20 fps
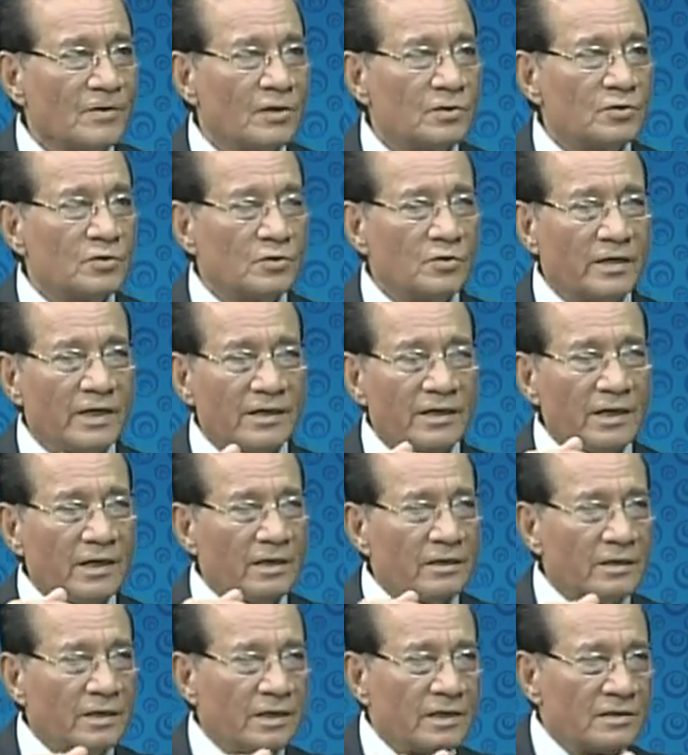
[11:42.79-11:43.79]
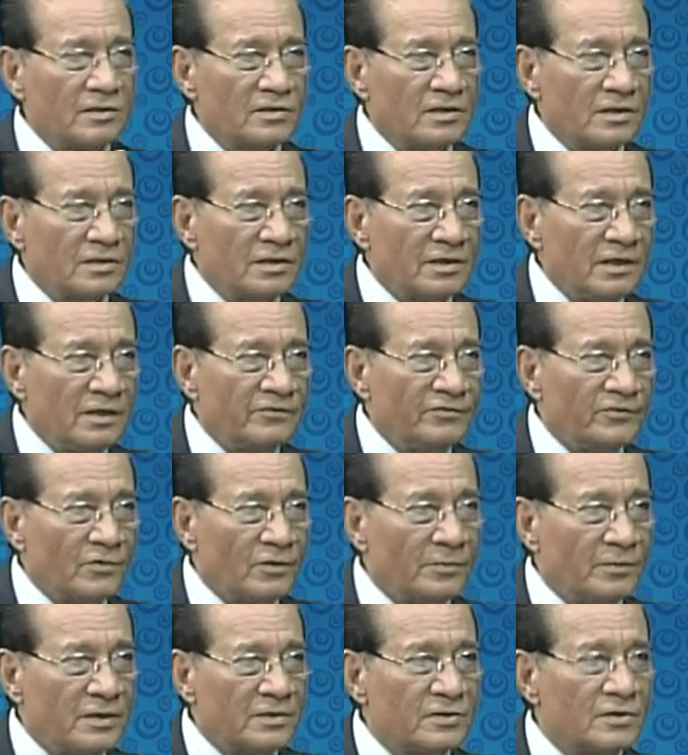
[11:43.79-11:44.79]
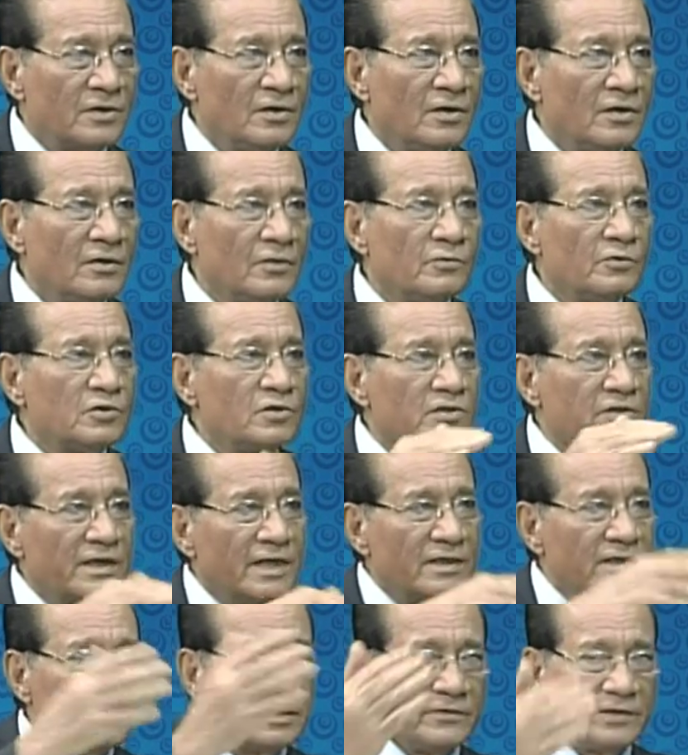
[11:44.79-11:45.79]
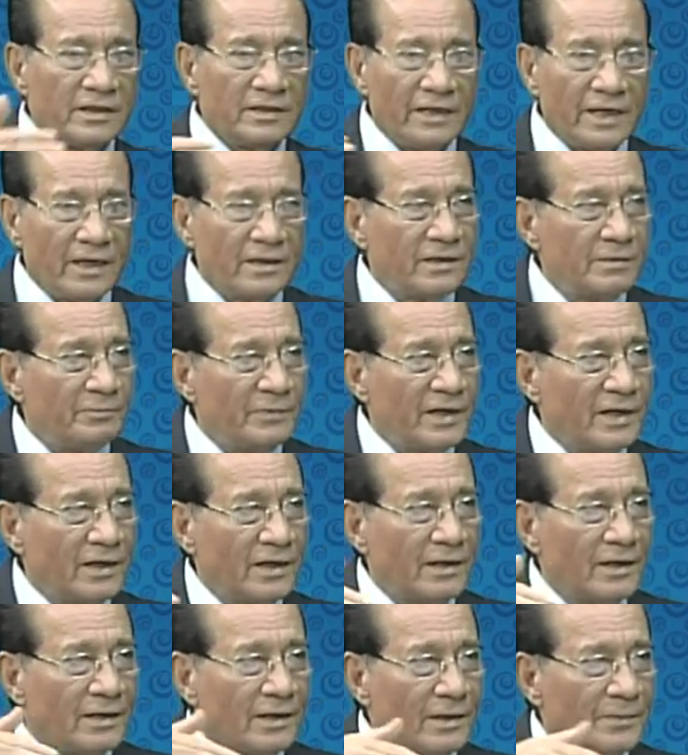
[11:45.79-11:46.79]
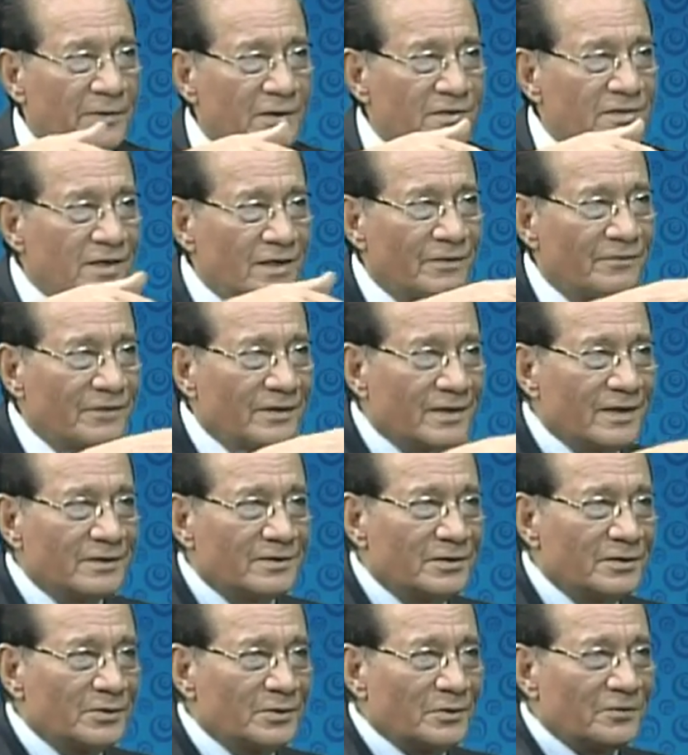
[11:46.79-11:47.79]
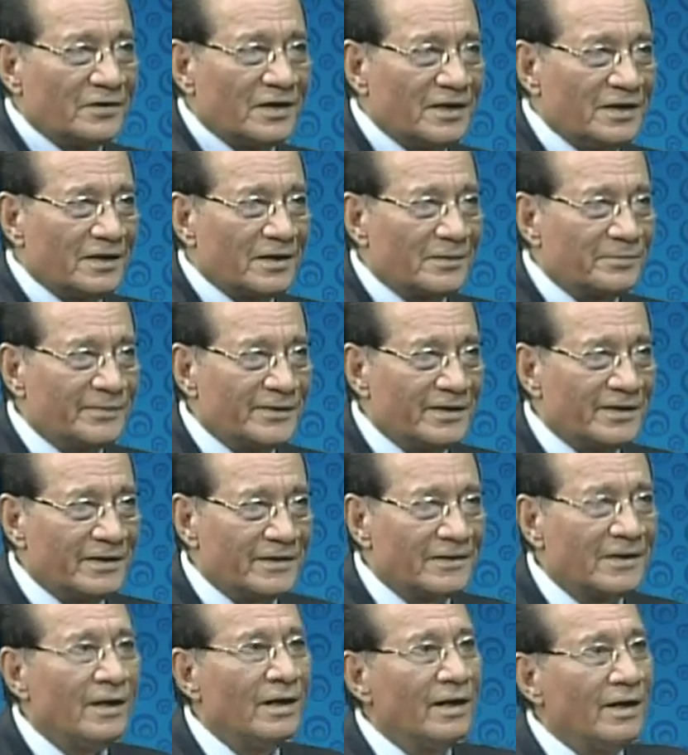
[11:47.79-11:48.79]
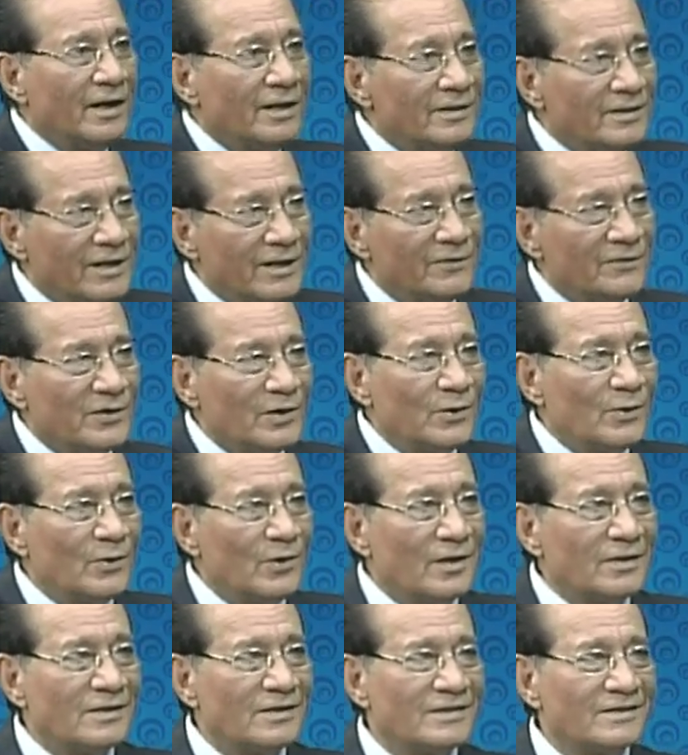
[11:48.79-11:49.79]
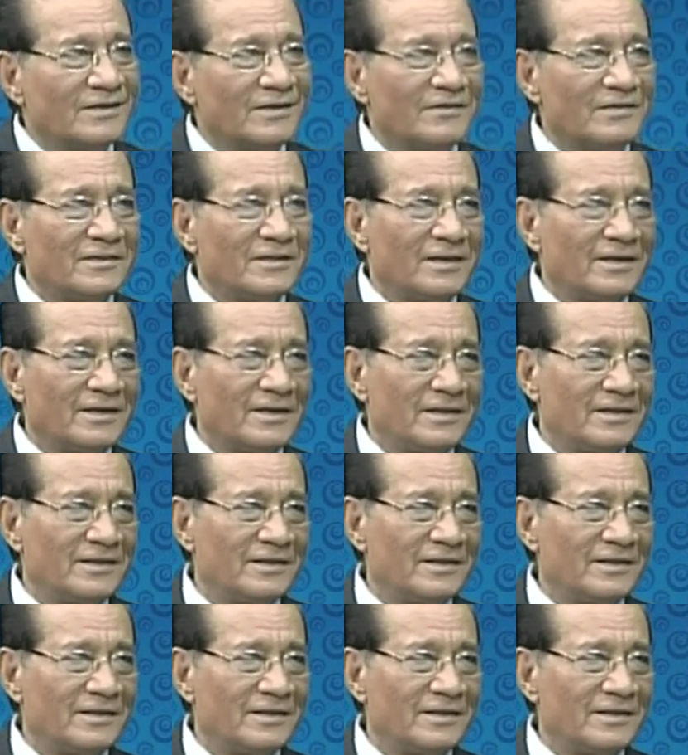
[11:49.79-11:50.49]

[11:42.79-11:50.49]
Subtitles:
So you get another extra 3-4 months, which takes away that parallel labor certification to 1-year period. And then we go on the 7th and 8th year.